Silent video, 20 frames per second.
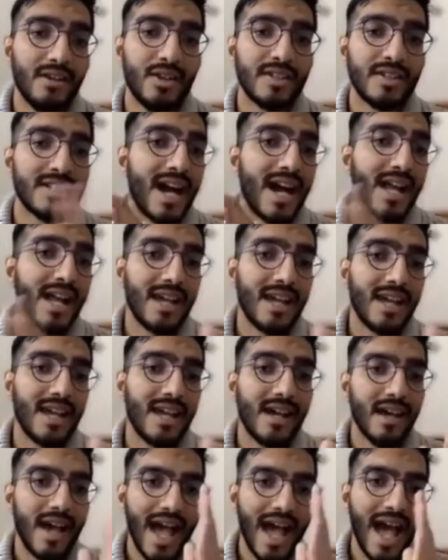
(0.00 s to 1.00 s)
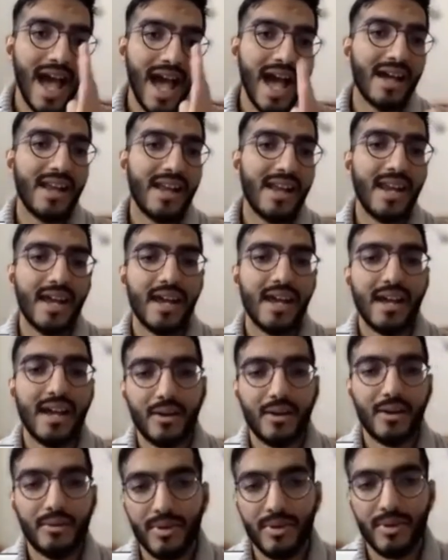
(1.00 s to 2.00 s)
not ala,
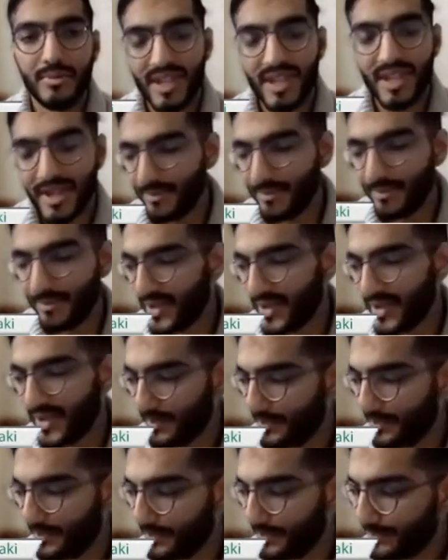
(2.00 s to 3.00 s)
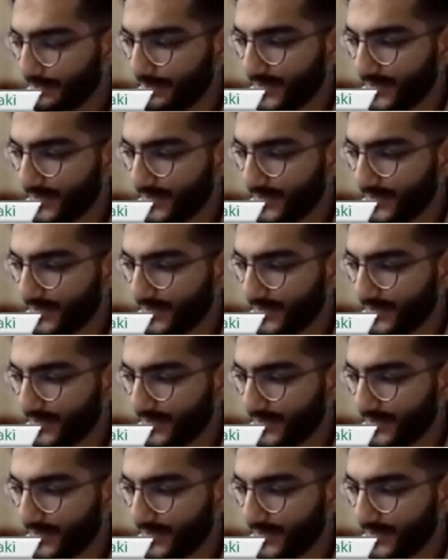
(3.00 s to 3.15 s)
ala wa bihamd.